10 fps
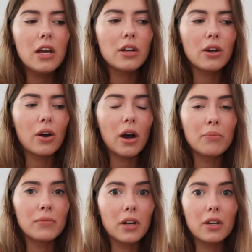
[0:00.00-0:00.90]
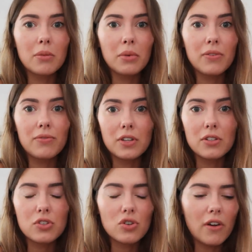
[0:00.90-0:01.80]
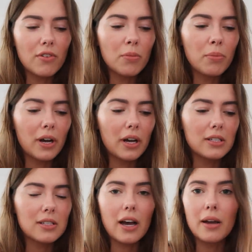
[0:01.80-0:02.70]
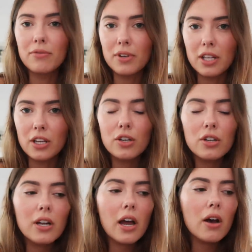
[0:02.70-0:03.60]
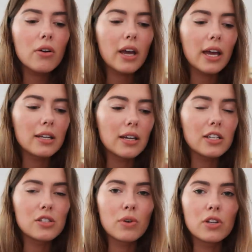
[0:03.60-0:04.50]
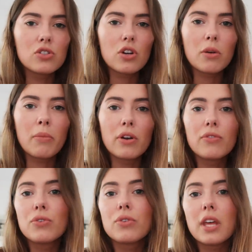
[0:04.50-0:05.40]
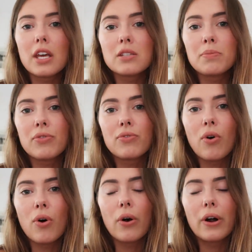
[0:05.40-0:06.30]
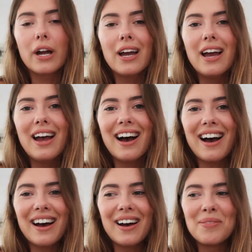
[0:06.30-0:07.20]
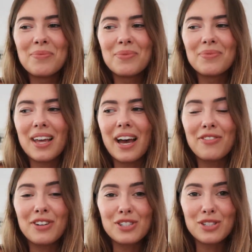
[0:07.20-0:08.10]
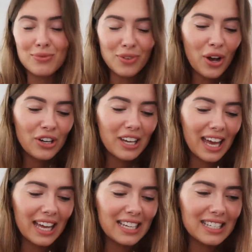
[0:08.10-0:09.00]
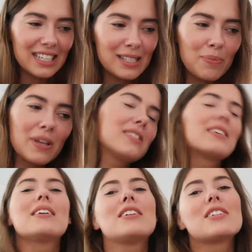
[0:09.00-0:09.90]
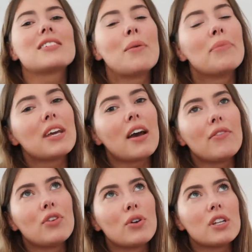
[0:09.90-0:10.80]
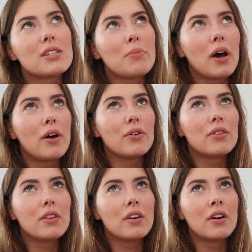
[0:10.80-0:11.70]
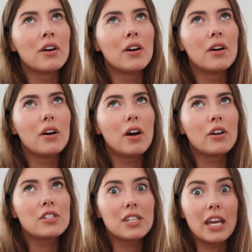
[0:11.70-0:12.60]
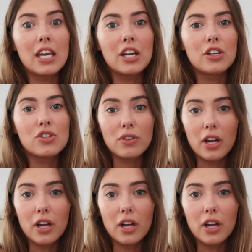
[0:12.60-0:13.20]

you know, I'm not going to be fit to travel, but I'm feeling good now and I just wanted to talk about a few things before um, I finish this vlog. And it's basically just something I've noticed about the our stay here in Sri